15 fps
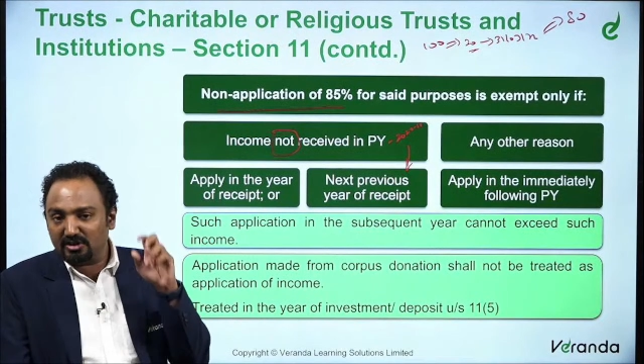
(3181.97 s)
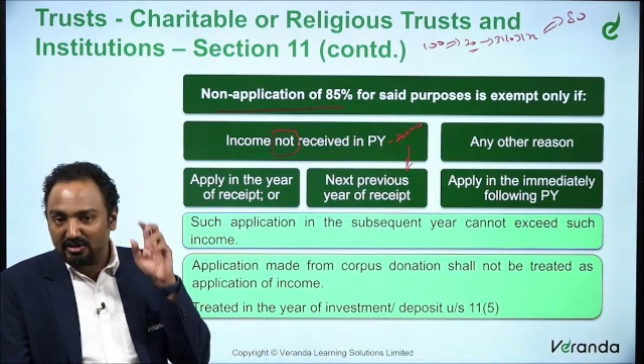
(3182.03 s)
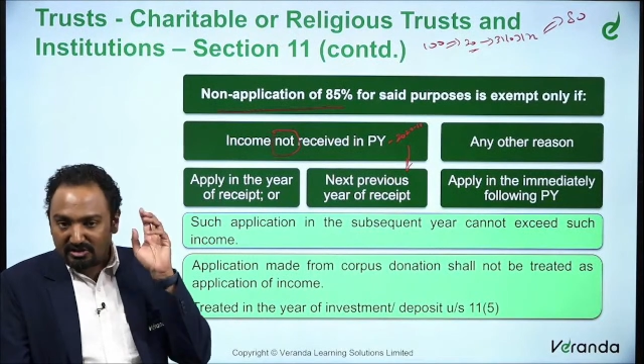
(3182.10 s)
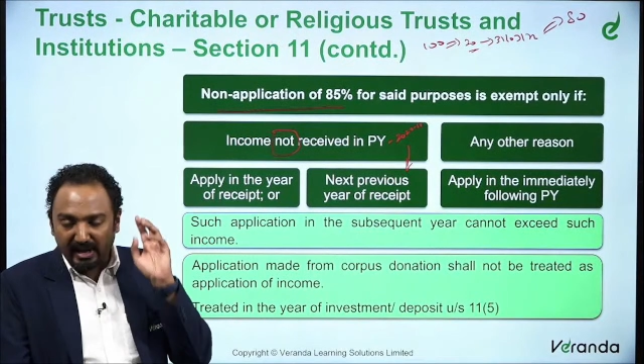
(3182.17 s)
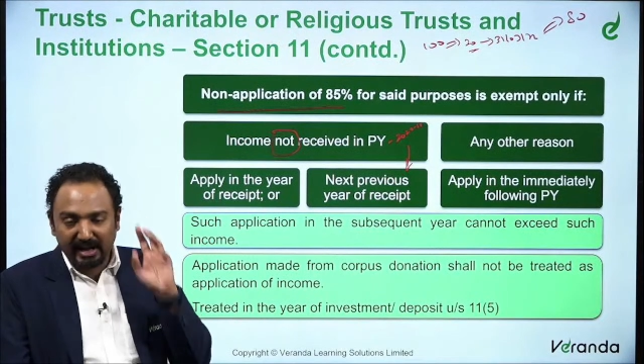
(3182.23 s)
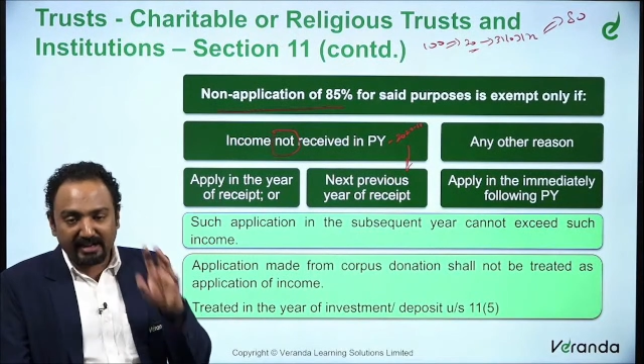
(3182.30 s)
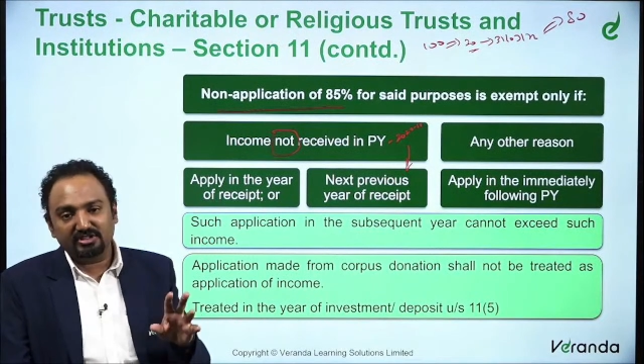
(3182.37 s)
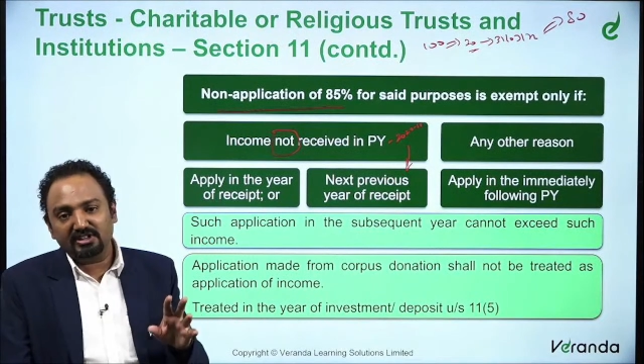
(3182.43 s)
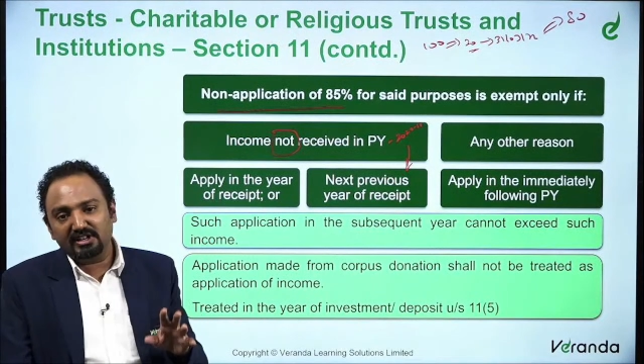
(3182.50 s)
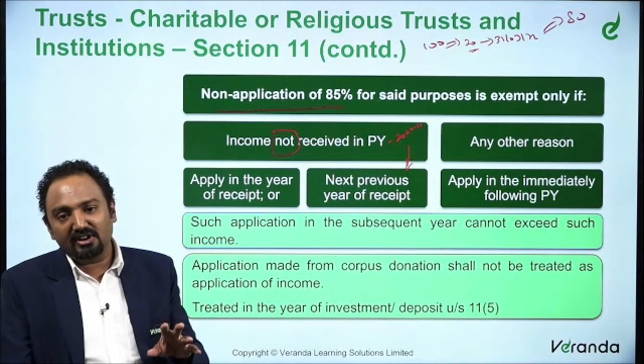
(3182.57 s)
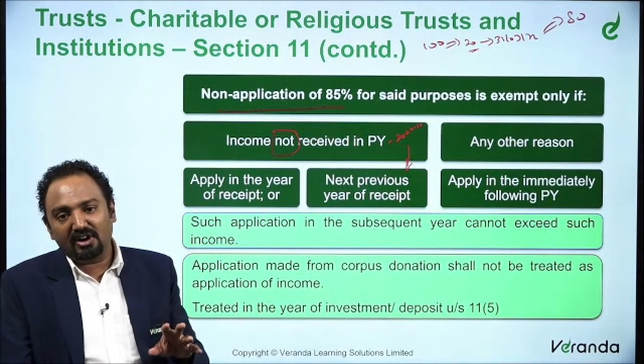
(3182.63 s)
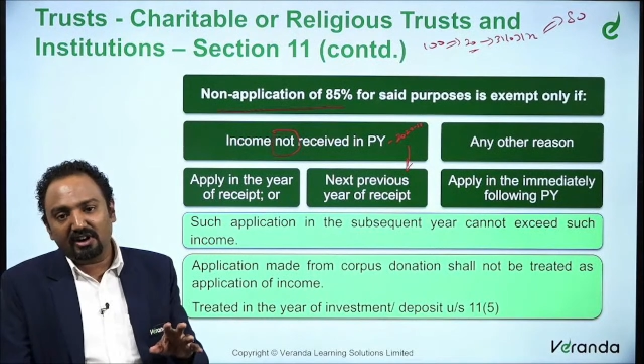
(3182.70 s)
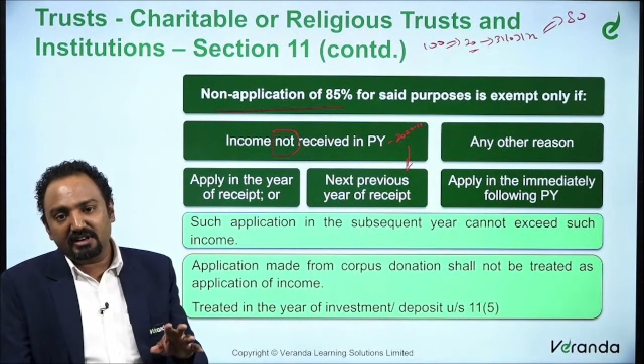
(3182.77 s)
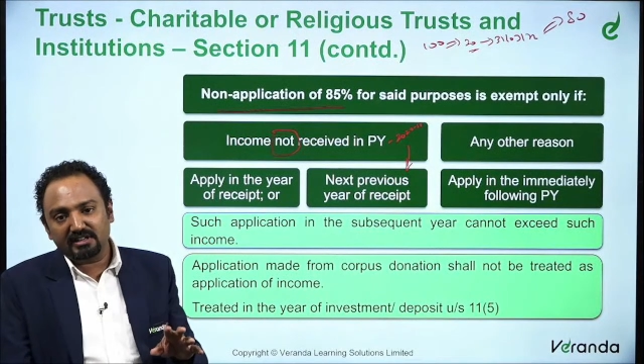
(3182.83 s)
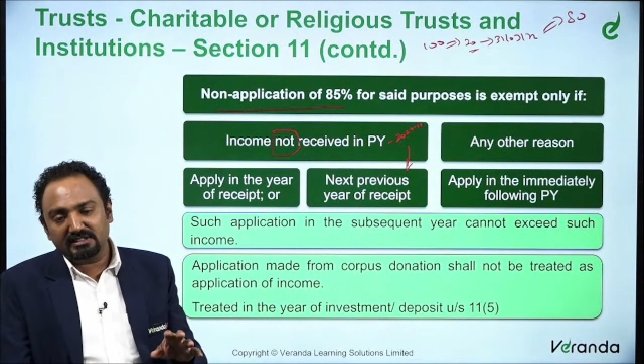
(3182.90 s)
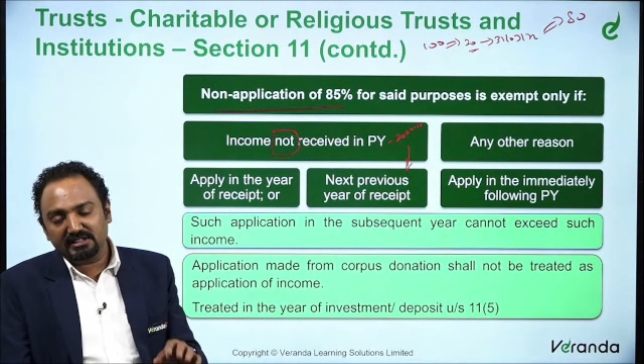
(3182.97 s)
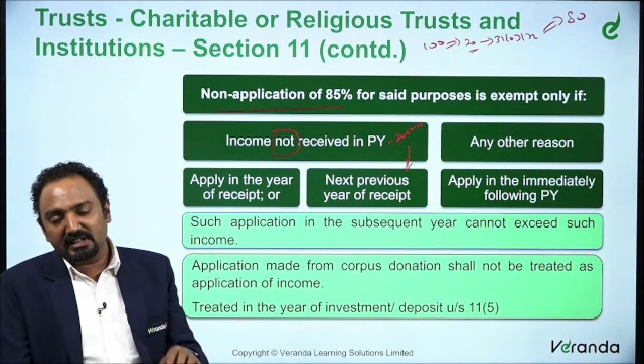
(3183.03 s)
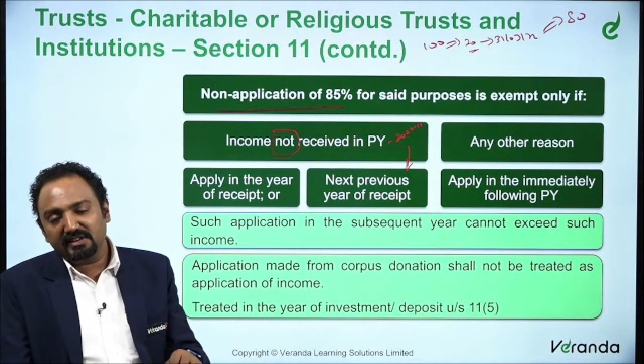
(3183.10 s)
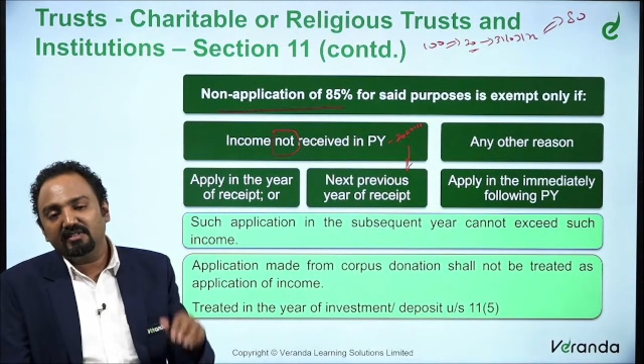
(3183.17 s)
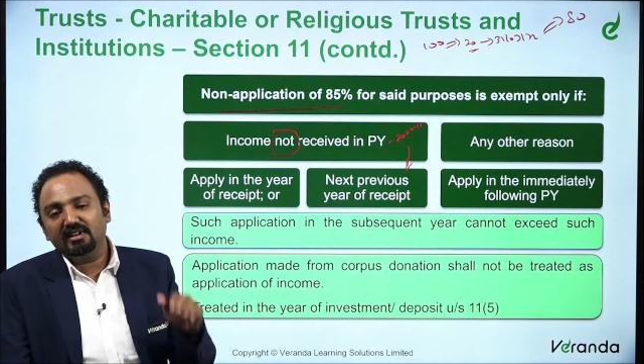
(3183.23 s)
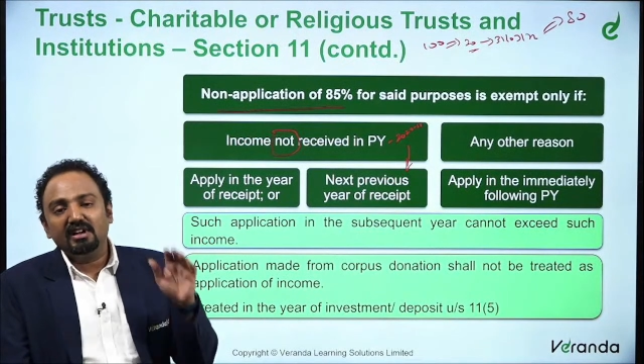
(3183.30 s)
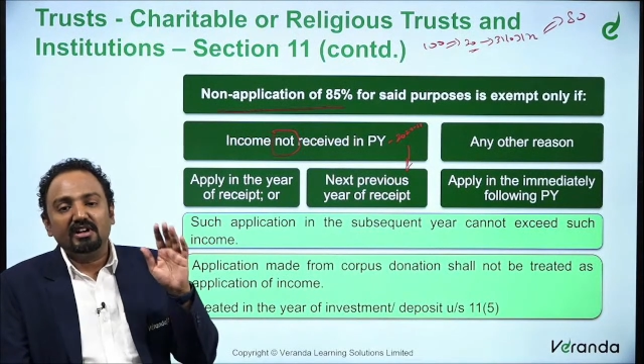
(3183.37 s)
it was actually not
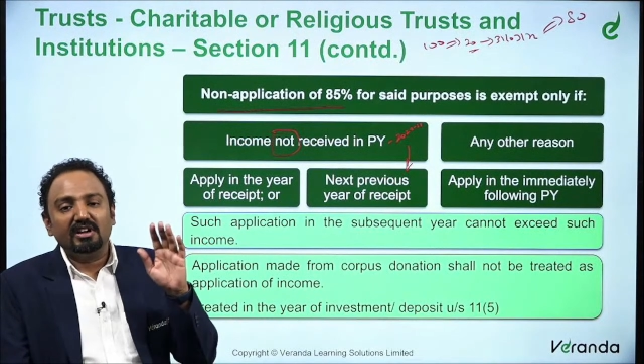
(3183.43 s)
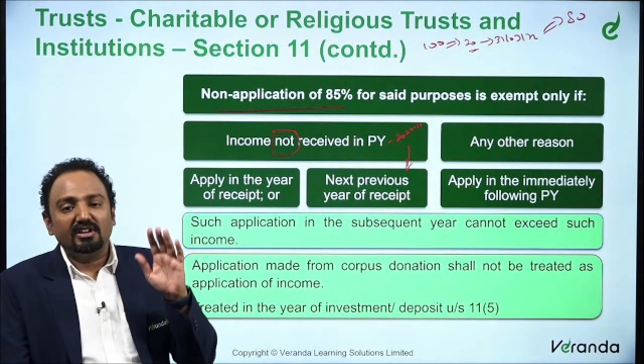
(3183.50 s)
received,